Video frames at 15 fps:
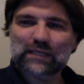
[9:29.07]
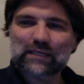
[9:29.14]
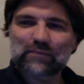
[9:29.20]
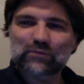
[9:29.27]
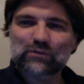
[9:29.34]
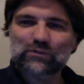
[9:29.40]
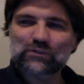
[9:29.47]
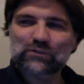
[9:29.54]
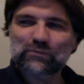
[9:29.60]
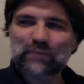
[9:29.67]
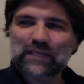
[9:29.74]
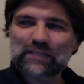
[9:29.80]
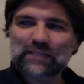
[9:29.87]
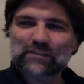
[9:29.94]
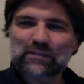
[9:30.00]
able to make
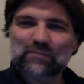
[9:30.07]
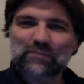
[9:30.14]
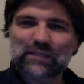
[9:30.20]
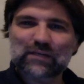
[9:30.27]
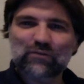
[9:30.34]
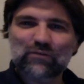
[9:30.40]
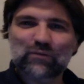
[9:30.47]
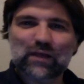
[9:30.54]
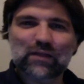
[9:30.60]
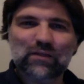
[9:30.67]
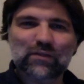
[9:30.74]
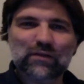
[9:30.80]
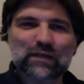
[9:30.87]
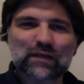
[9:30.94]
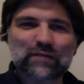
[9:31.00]
something rather than
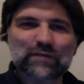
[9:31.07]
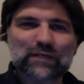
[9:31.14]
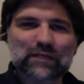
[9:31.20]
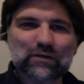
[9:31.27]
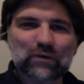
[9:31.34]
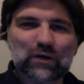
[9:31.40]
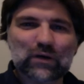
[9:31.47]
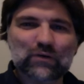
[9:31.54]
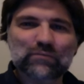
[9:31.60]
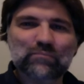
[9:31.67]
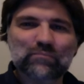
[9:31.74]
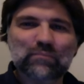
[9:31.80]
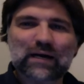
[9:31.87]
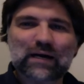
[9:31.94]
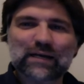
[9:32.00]
having to go out and
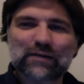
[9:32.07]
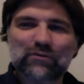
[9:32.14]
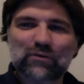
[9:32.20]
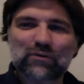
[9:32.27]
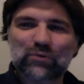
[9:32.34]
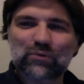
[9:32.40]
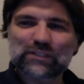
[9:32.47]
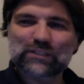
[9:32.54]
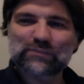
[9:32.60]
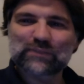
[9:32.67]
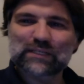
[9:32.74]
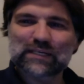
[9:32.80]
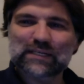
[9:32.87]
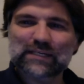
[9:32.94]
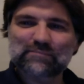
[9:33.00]
buy a replacement item,